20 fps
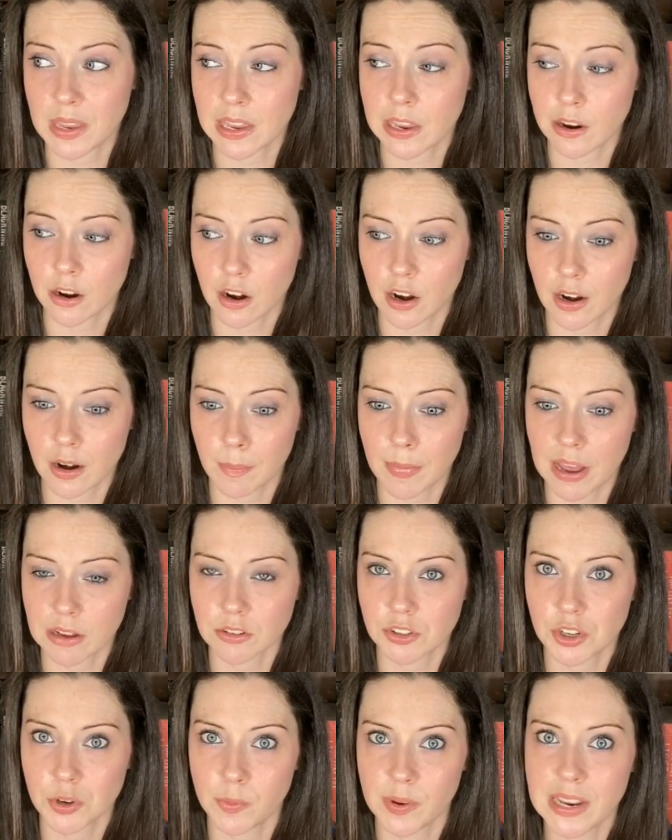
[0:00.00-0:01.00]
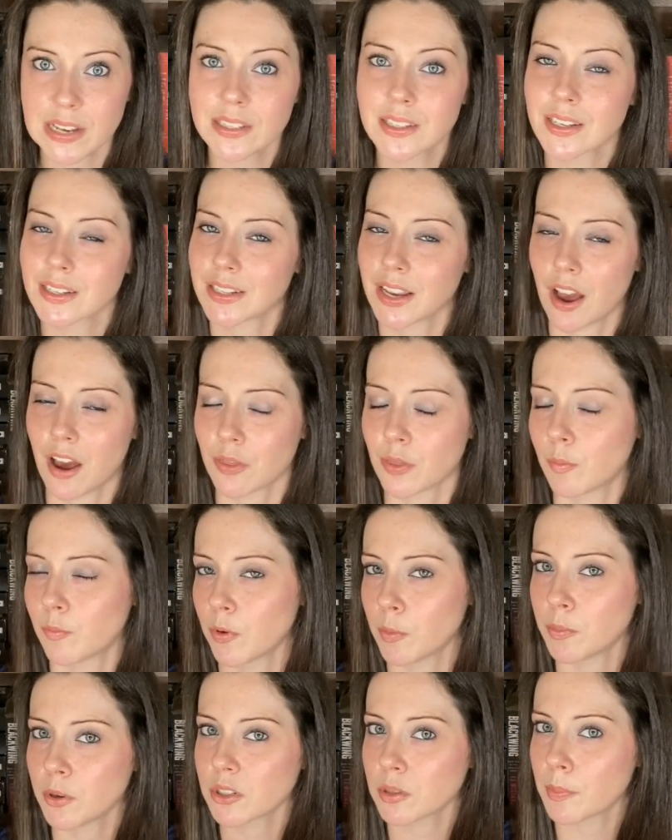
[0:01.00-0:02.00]
here in about 2 weeks because I got them from
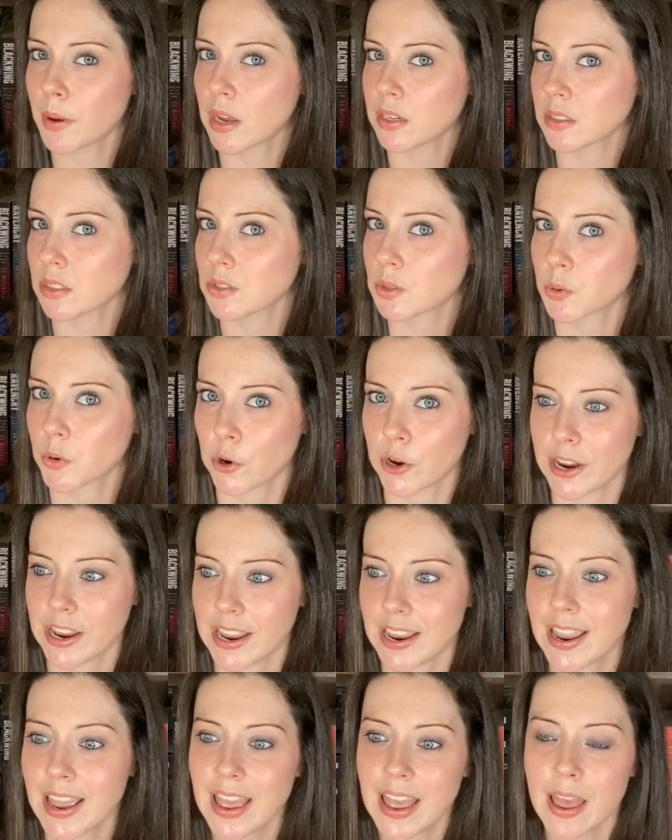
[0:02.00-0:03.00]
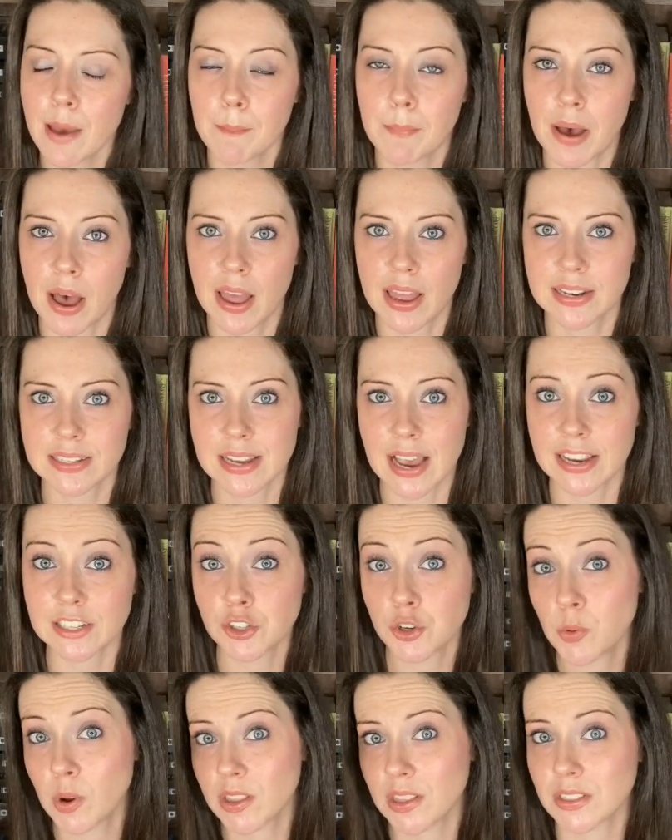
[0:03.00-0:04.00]
Book Depository. But I do
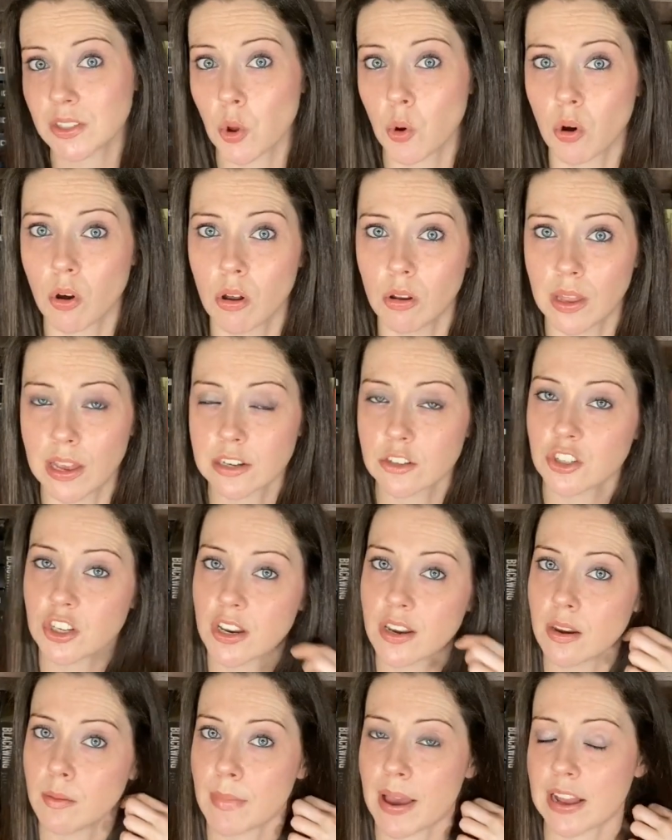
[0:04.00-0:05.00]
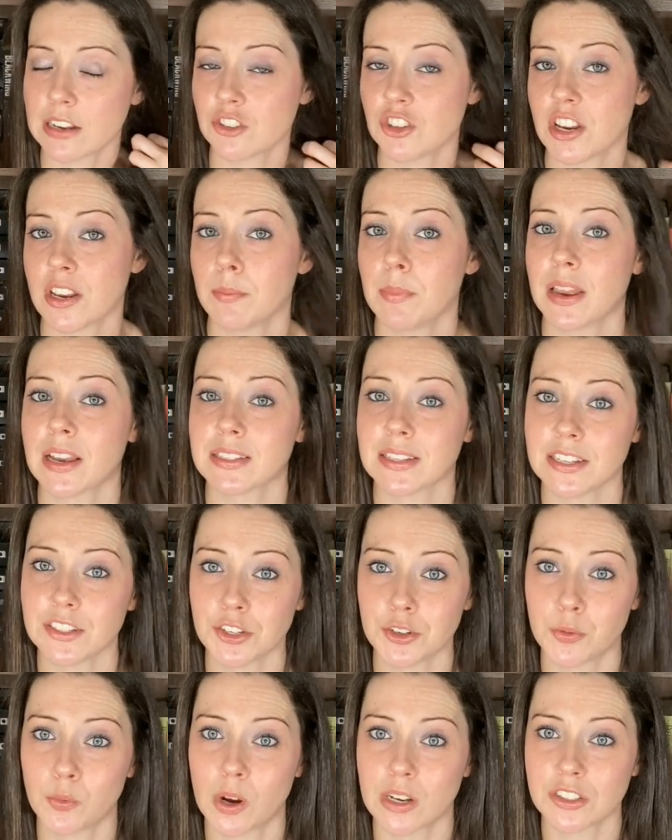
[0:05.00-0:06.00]
want this whole collection in matching because I do
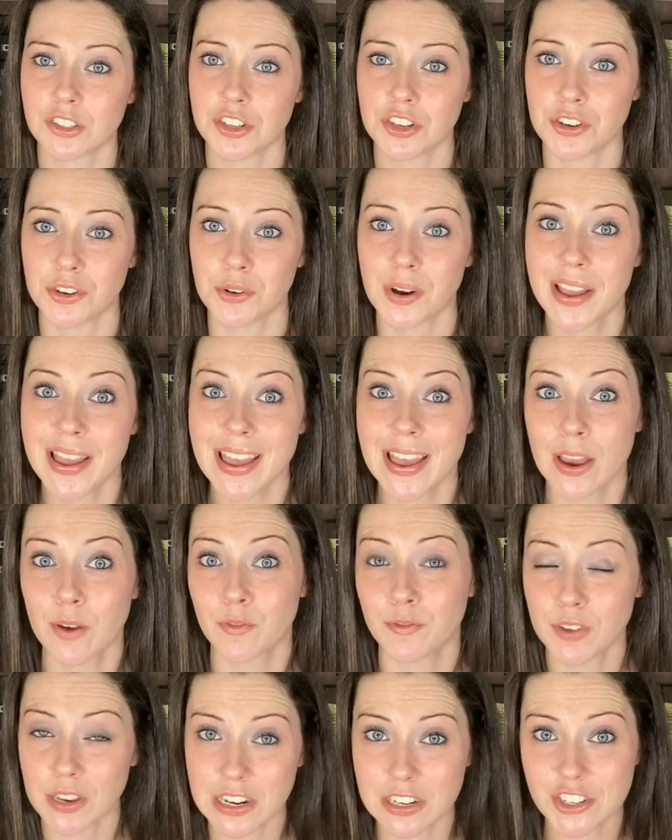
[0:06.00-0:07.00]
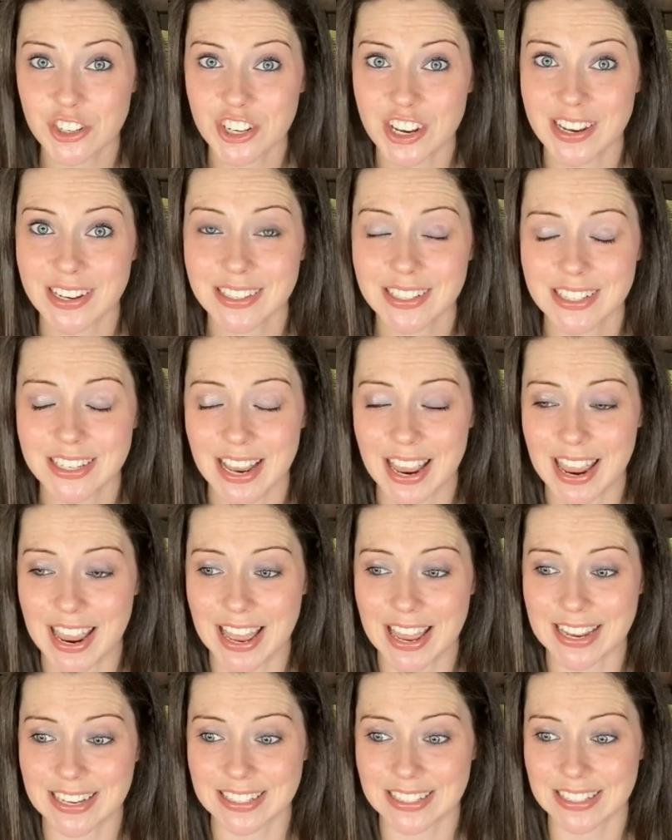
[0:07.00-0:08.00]
want to finish it
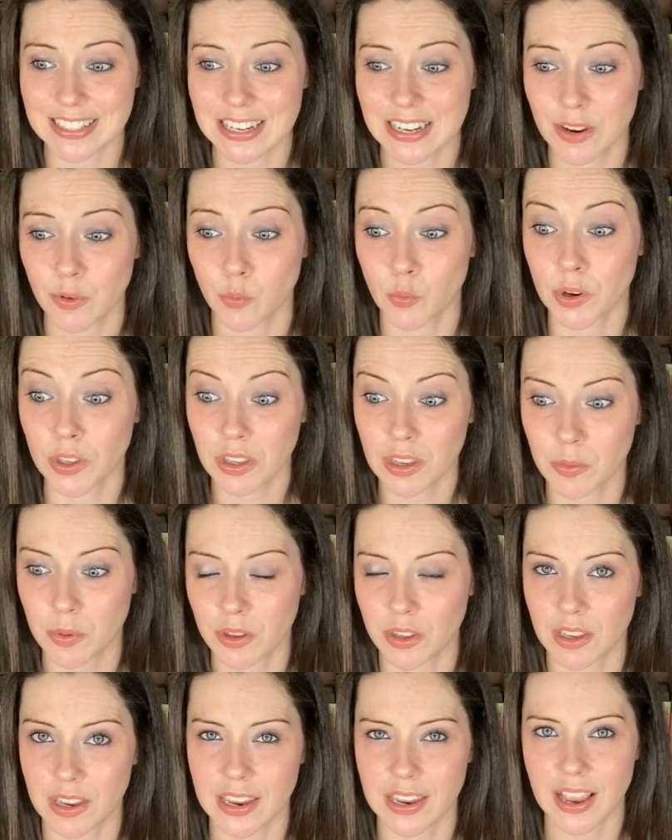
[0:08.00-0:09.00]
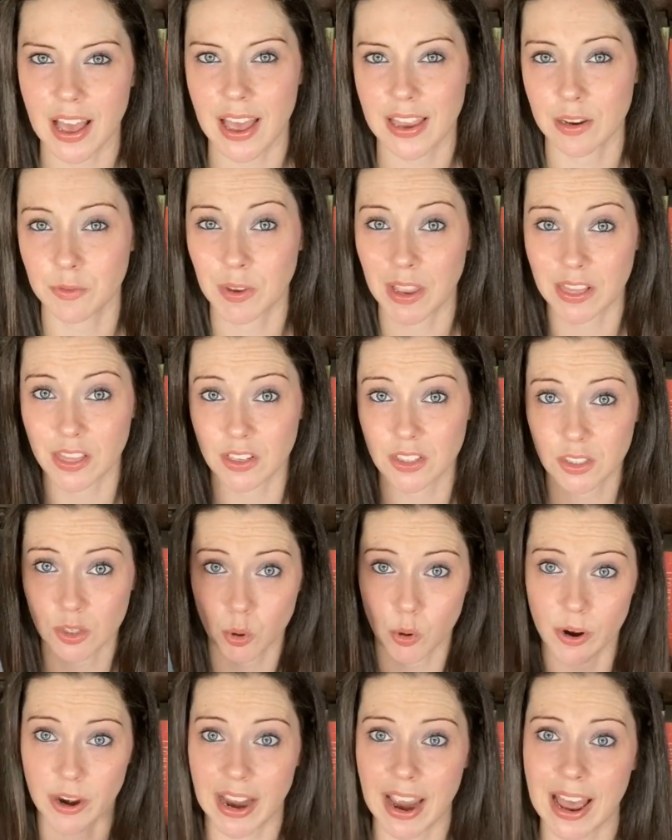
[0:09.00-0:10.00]
and really, really kind of get the
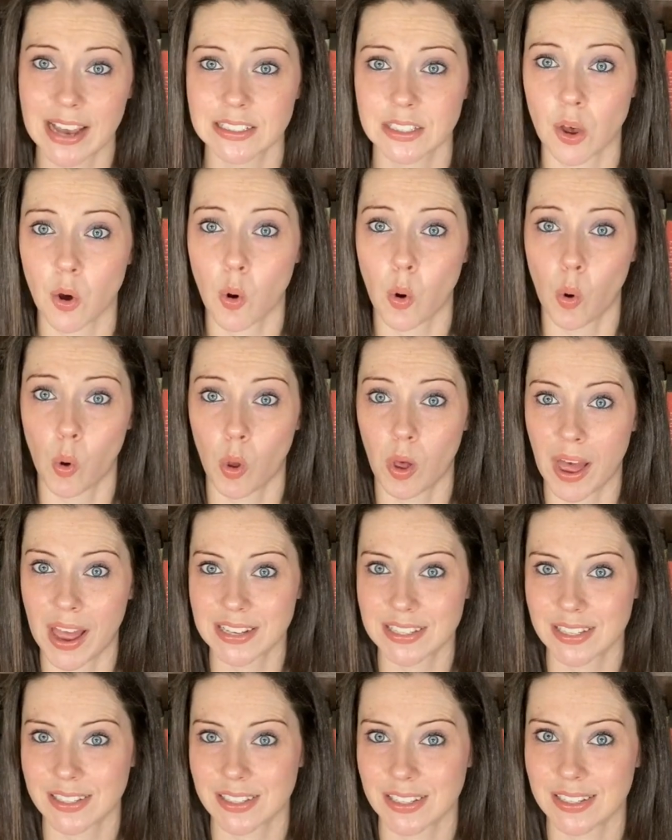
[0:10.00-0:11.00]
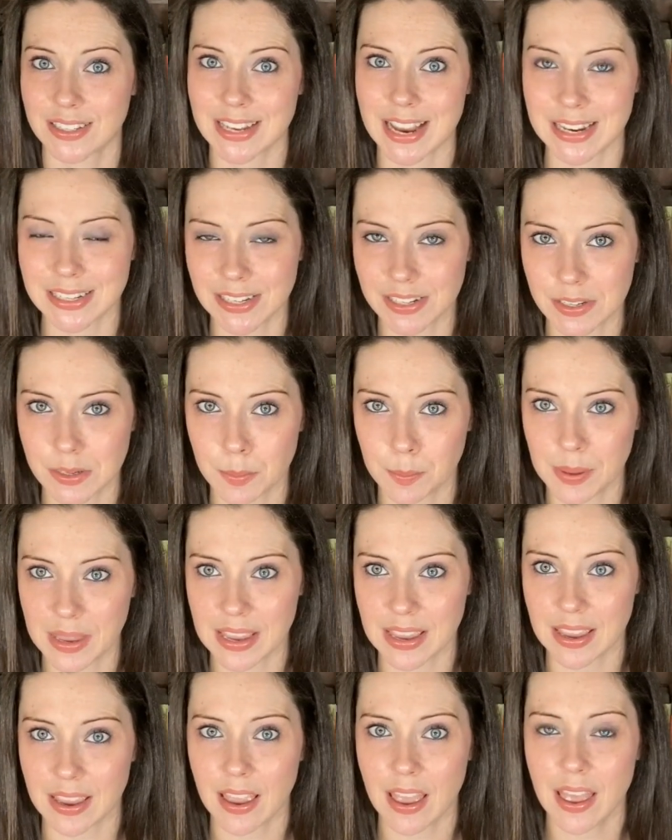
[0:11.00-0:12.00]
story as a whole as it's intended to be.